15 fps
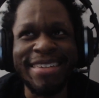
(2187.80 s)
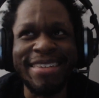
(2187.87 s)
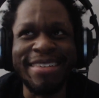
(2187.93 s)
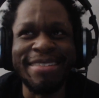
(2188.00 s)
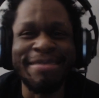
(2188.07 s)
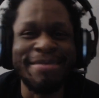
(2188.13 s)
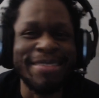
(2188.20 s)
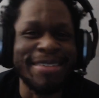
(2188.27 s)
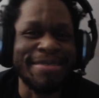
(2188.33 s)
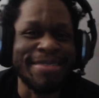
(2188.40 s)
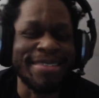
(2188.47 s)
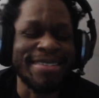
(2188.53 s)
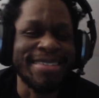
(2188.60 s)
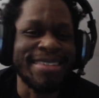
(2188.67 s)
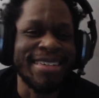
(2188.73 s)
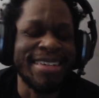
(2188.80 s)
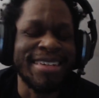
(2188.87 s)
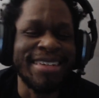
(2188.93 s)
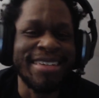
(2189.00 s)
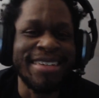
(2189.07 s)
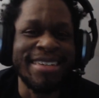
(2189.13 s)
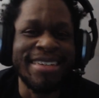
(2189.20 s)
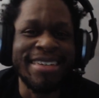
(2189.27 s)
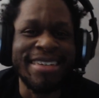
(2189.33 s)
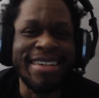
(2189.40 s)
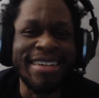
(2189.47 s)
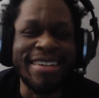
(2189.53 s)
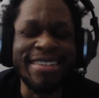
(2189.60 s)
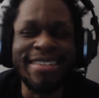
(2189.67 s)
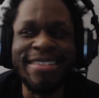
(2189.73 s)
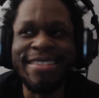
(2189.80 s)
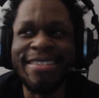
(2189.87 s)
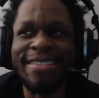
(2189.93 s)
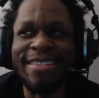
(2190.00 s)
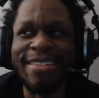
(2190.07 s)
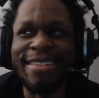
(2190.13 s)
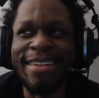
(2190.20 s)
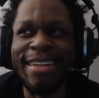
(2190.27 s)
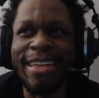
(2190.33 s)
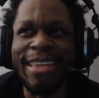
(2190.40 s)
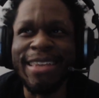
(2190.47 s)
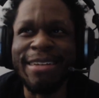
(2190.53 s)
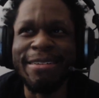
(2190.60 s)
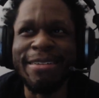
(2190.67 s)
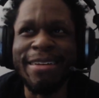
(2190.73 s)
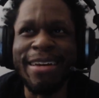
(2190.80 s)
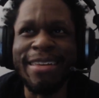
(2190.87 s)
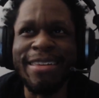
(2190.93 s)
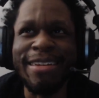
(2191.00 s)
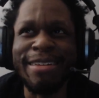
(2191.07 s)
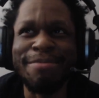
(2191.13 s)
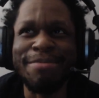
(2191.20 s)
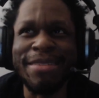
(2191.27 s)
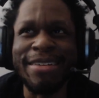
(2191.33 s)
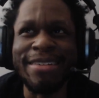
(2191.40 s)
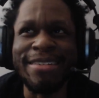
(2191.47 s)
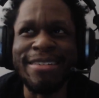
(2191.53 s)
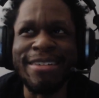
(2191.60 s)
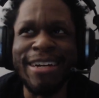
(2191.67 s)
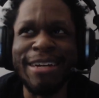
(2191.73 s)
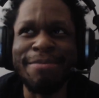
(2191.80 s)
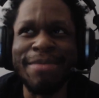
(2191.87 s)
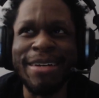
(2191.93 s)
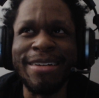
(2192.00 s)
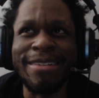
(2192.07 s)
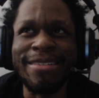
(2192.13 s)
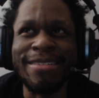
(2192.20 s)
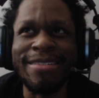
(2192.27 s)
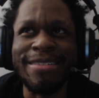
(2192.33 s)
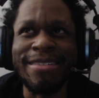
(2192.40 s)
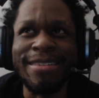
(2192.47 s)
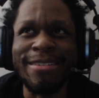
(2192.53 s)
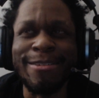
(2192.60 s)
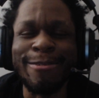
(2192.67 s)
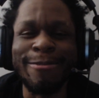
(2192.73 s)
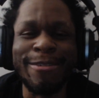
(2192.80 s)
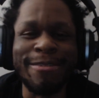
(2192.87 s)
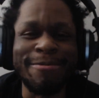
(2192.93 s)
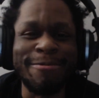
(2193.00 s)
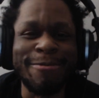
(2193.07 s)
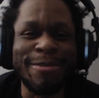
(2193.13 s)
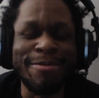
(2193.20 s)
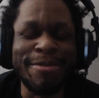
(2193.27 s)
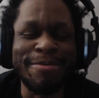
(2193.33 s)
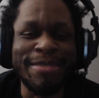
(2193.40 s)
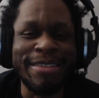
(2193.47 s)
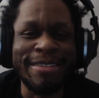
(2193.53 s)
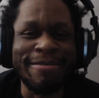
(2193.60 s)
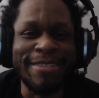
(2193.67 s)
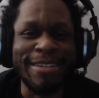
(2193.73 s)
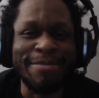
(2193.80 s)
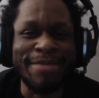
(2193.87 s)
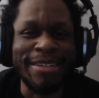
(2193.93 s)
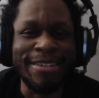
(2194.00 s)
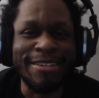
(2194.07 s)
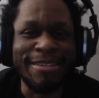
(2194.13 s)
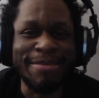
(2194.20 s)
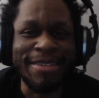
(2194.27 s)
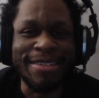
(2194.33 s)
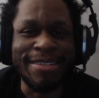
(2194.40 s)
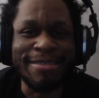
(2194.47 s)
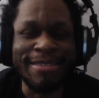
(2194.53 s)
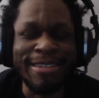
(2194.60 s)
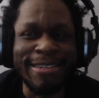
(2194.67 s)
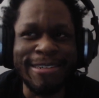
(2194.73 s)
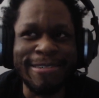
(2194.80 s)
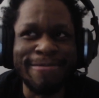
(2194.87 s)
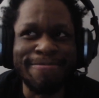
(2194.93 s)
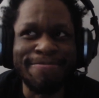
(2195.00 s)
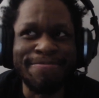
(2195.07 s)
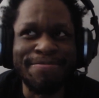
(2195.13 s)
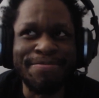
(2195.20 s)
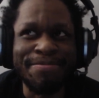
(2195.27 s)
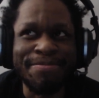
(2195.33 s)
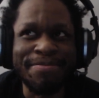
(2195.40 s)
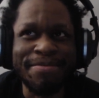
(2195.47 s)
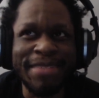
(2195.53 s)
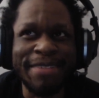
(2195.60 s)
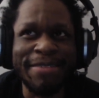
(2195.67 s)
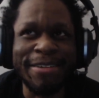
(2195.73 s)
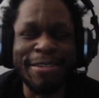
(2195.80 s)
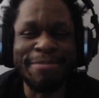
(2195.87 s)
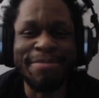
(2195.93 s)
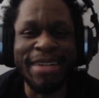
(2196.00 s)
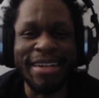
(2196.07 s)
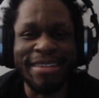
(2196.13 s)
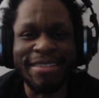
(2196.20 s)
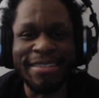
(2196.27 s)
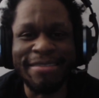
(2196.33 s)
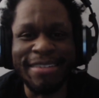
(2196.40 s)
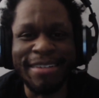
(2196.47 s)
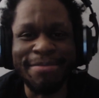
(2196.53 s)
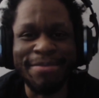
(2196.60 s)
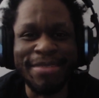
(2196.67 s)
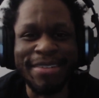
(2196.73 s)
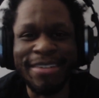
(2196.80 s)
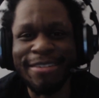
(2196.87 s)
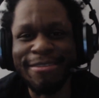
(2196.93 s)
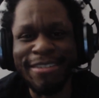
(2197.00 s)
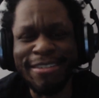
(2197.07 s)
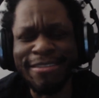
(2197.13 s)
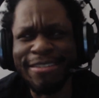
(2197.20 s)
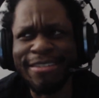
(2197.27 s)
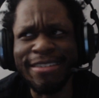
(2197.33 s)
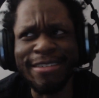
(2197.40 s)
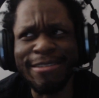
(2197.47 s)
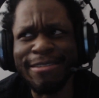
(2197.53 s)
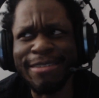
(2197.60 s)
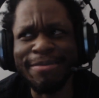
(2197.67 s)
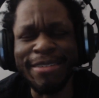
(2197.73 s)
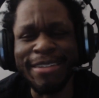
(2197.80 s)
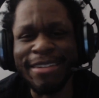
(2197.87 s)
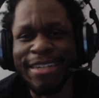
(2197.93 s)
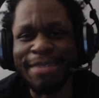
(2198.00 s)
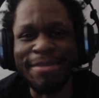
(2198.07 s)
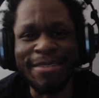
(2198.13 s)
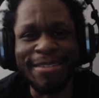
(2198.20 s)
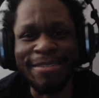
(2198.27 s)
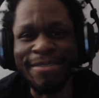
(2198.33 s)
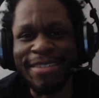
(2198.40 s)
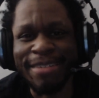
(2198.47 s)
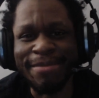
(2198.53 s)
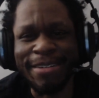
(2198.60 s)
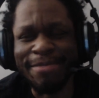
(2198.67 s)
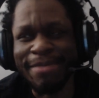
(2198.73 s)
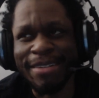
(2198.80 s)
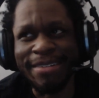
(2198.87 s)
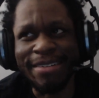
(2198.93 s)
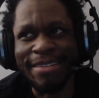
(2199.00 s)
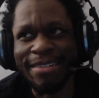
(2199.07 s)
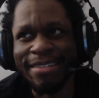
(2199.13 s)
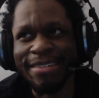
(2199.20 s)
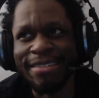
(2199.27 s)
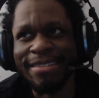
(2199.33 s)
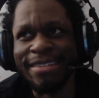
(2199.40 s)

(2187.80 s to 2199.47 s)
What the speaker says: whatever. I guess I should do like I think in March I might just like do one more month of like March streaming on Twitch. If I go back there, right? But like just like stream like a game of service game like Monster Hunter,